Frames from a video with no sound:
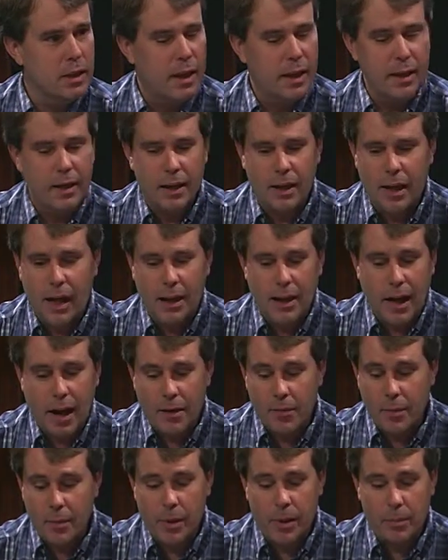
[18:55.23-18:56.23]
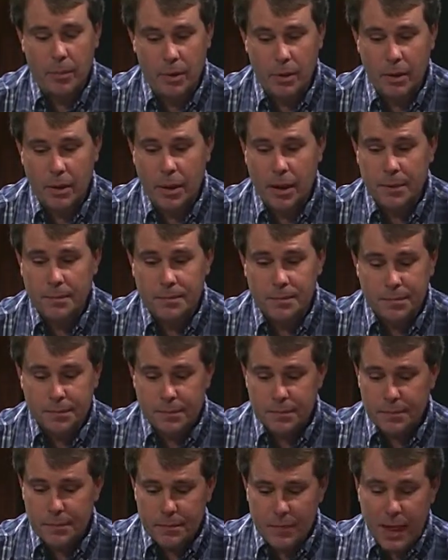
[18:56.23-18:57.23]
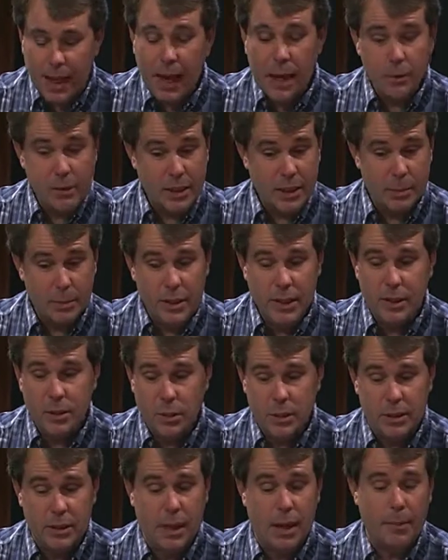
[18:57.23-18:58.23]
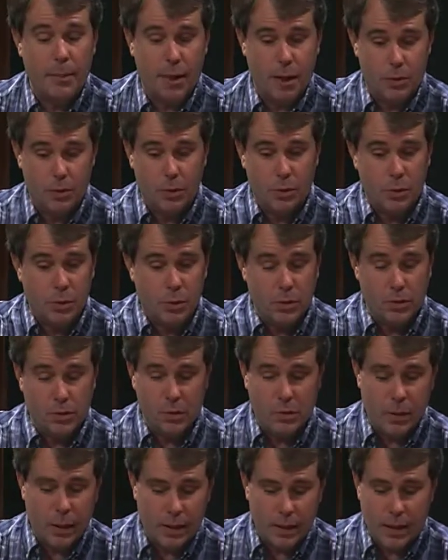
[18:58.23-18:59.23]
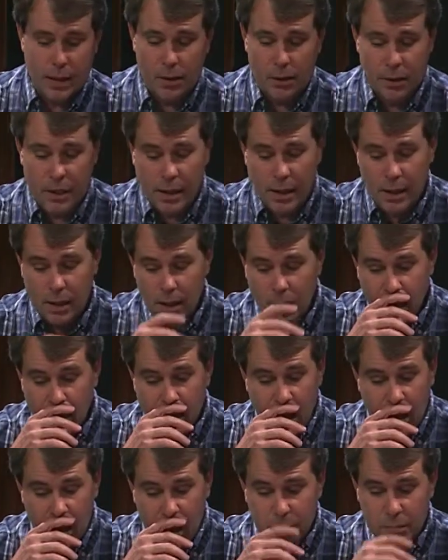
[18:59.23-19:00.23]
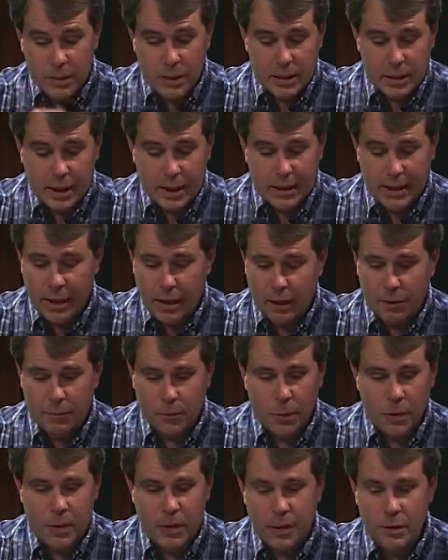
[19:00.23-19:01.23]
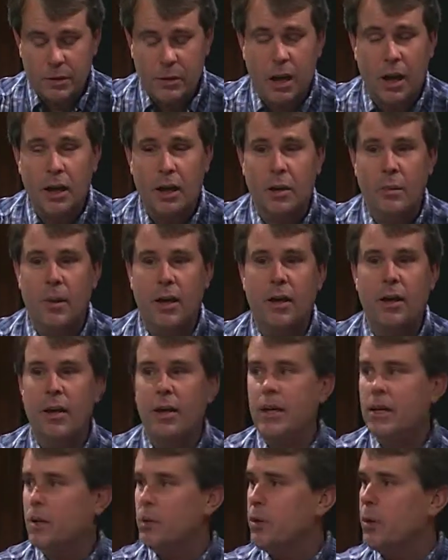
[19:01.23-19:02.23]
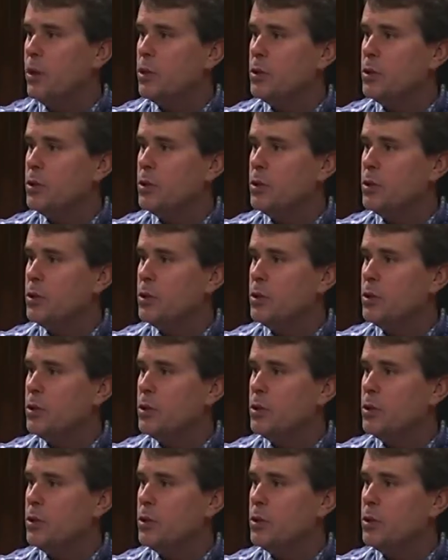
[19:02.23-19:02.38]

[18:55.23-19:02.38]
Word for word: I, uh, I, I, remember uh, I was at a meeting one time at a school that I was at, um, teaching out in California, and they were talking about you know, we are